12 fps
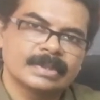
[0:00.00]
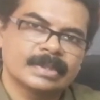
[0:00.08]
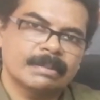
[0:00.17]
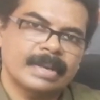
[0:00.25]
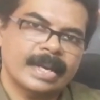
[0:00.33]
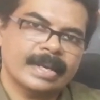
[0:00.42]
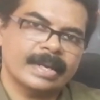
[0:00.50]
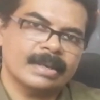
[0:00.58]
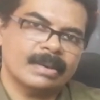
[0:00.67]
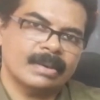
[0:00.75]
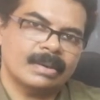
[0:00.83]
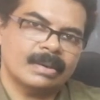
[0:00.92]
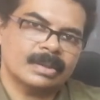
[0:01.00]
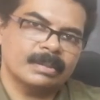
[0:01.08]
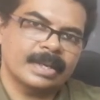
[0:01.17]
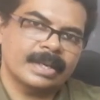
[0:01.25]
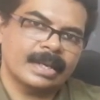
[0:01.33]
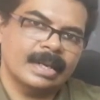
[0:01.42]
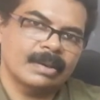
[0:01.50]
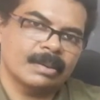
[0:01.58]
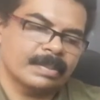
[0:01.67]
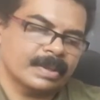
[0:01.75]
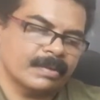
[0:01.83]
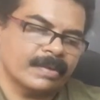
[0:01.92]
The bag get automatically
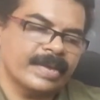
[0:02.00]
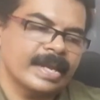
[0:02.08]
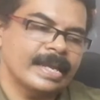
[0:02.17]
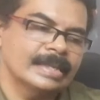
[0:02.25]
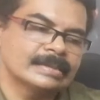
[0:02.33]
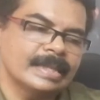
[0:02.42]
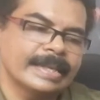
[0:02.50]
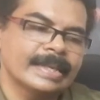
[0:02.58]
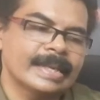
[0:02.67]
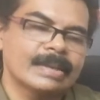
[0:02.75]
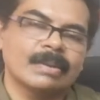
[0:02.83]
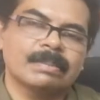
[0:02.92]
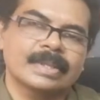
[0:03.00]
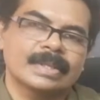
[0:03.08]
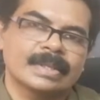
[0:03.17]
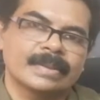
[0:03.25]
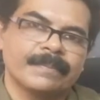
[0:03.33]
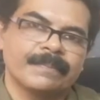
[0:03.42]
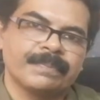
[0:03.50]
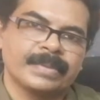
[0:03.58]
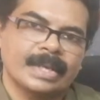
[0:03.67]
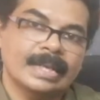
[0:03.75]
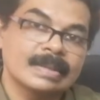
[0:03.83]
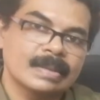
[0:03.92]
opened, or very easily it get opened,
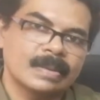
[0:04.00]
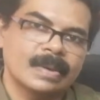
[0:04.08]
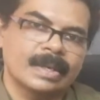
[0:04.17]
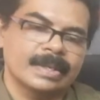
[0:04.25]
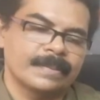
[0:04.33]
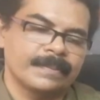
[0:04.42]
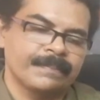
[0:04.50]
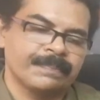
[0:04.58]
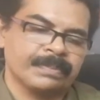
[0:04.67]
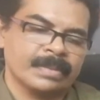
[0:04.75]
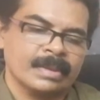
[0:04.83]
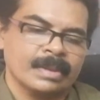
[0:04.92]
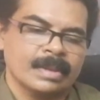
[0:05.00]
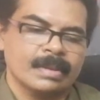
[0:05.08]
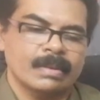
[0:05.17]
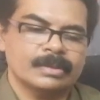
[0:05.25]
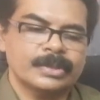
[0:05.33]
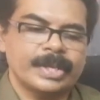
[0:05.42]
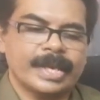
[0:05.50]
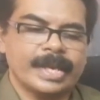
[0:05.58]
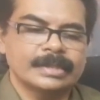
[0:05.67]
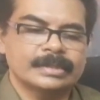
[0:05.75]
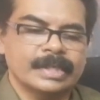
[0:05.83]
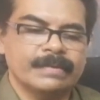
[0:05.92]
unrolled. Also you
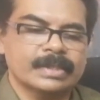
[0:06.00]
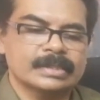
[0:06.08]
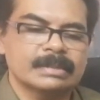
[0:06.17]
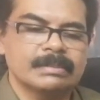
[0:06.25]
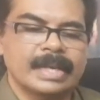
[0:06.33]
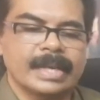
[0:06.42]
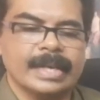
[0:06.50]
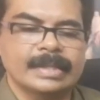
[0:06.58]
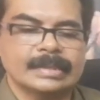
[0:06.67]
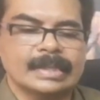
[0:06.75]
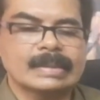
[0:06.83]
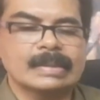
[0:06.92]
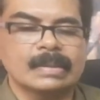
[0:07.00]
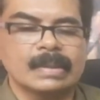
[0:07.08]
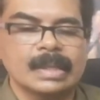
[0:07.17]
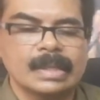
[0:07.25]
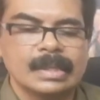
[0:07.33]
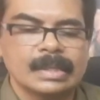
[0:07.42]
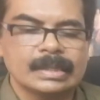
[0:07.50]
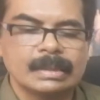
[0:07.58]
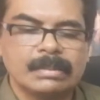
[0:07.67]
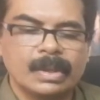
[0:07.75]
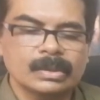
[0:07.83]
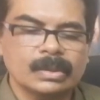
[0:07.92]
can see once the bag is unrolled,
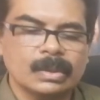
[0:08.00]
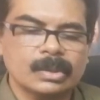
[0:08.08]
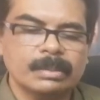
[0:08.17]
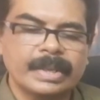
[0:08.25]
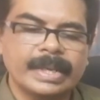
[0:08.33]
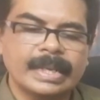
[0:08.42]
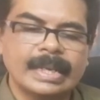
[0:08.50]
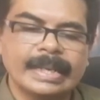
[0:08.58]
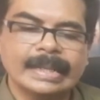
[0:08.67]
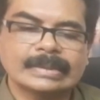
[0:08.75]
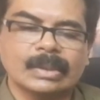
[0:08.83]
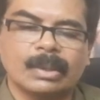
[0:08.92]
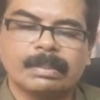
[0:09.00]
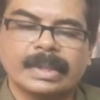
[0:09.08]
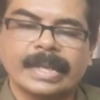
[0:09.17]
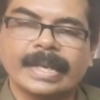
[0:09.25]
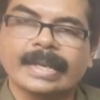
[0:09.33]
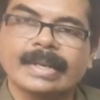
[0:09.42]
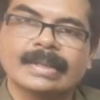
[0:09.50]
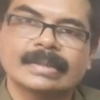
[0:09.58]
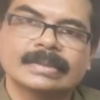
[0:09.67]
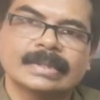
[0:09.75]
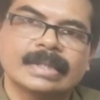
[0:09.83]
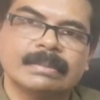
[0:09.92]
the mouth automatically gets opened here.
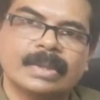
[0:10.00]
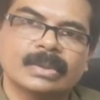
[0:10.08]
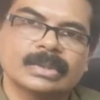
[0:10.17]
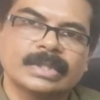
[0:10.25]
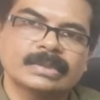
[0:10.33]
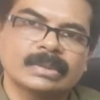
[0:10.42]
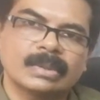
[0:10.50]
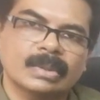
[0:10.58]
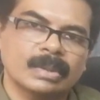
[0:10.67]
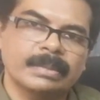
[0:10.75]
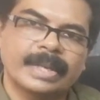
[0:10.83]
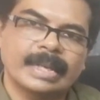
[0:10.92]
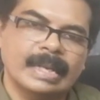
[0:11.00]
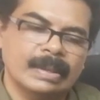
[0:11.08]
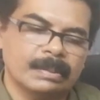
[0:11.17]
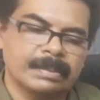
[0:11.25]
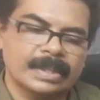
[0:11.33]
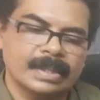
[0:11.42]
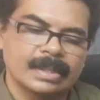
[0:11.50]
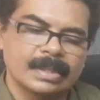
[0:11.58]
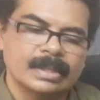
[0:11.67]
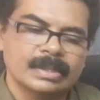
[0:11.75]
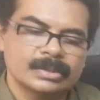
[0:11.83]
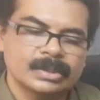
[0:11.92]
See, the mouth is automatically opened.
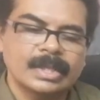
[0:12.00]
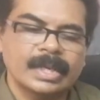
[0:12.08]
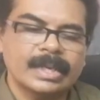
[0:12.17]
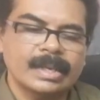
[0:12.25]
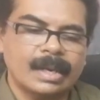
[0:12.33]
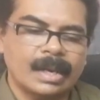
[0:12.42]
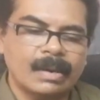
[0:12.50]
So that